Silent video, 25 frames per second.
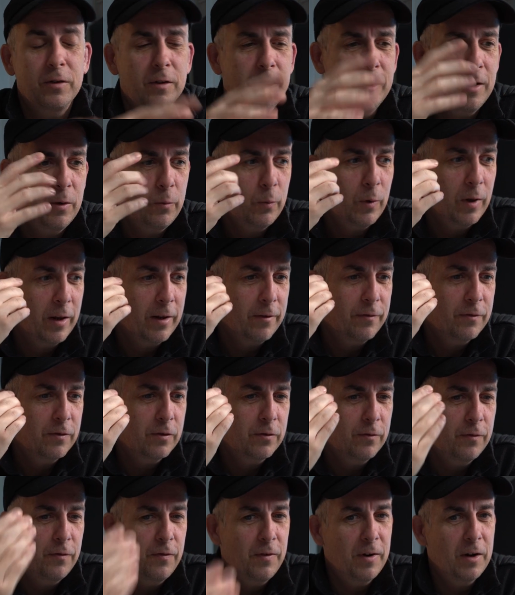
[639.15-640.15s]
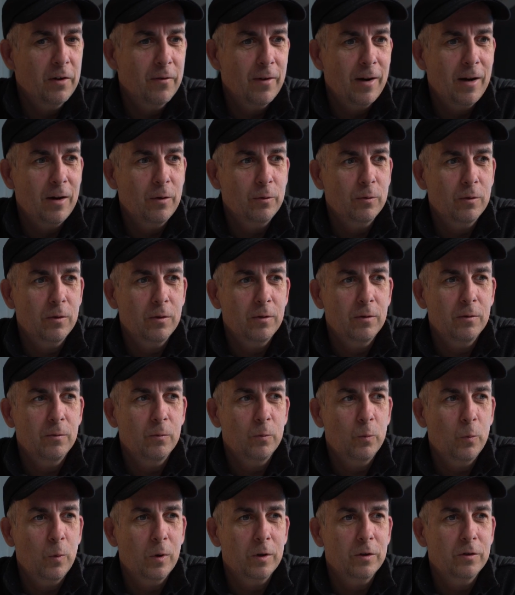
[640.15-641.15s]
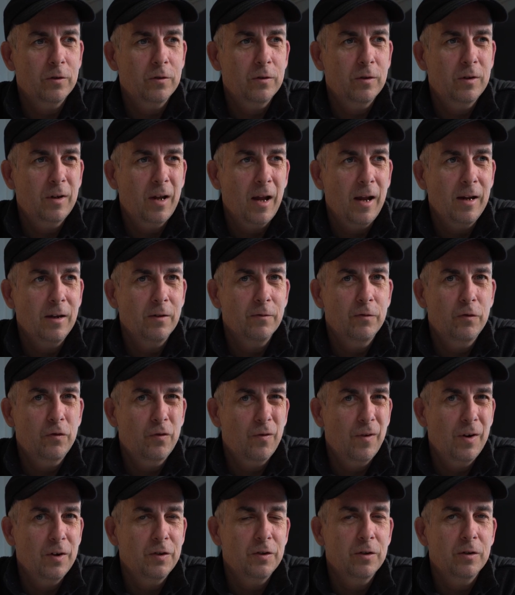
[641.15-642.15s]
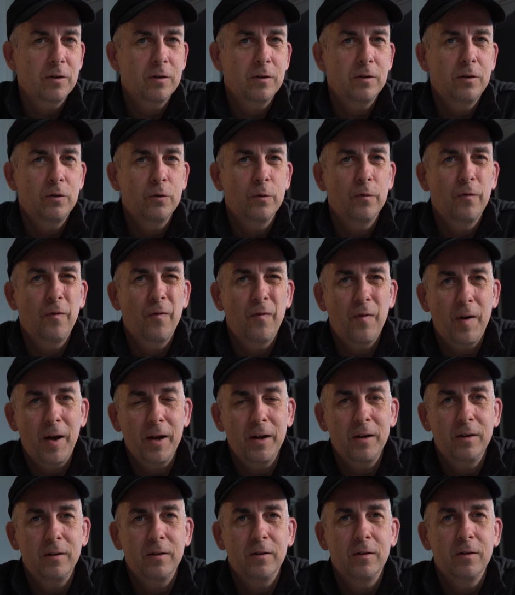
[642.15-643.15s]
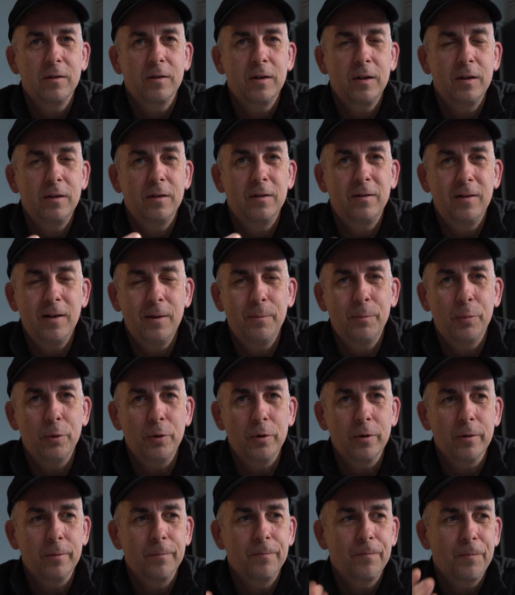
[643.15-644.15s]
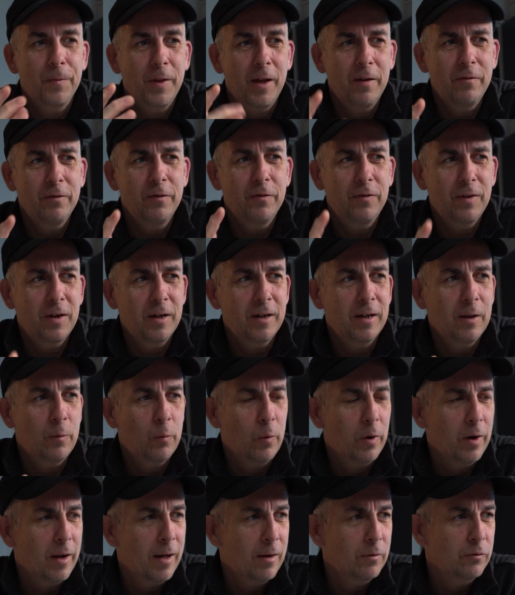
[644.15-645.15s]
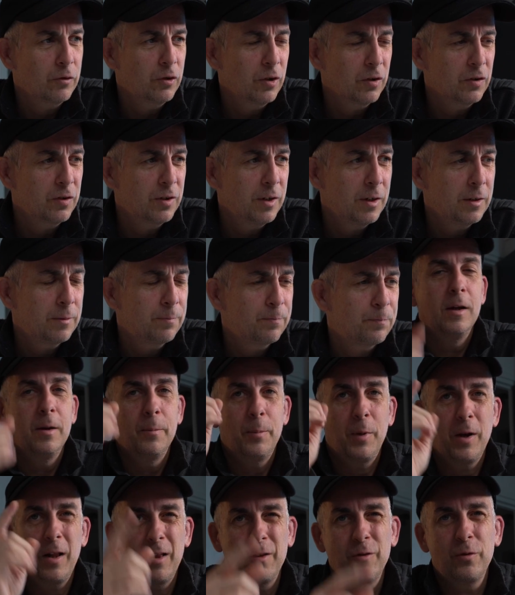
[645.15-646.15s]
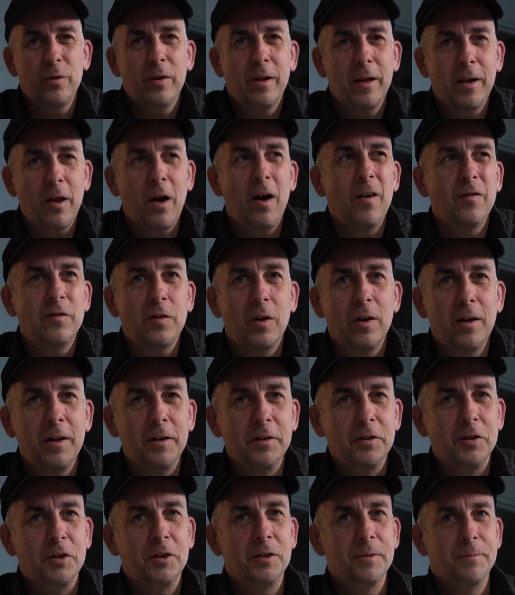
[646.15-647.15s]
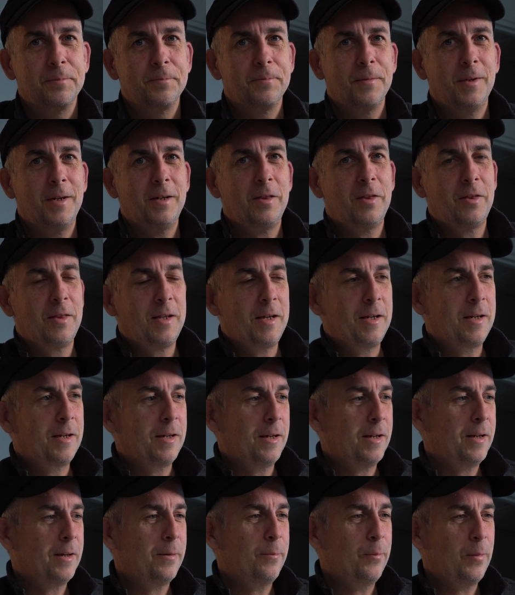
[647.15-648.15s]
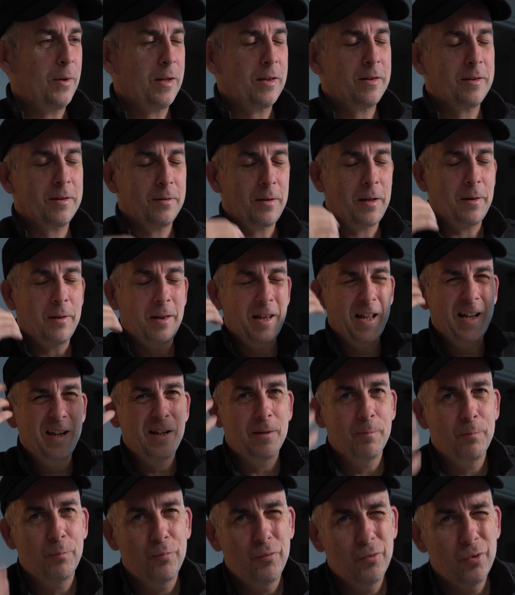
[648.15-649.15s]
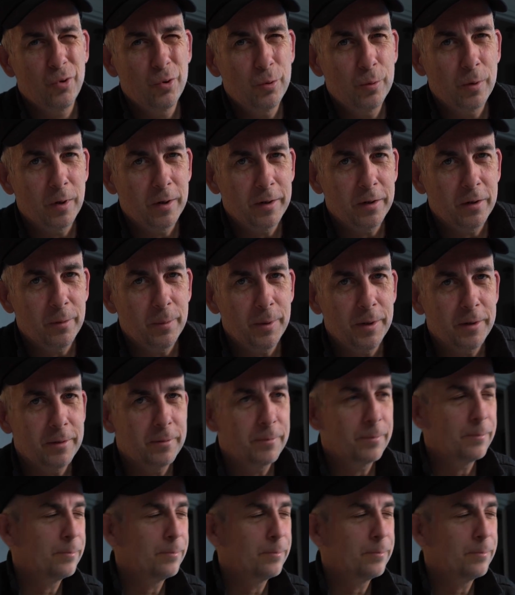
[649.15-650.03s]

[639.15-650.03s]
And then we'll have to figure out what kind of treasure you'll find in the temple. Haven't figured that one out just yet, but I'll do that after lunch. I think I'll let it brew a little bit.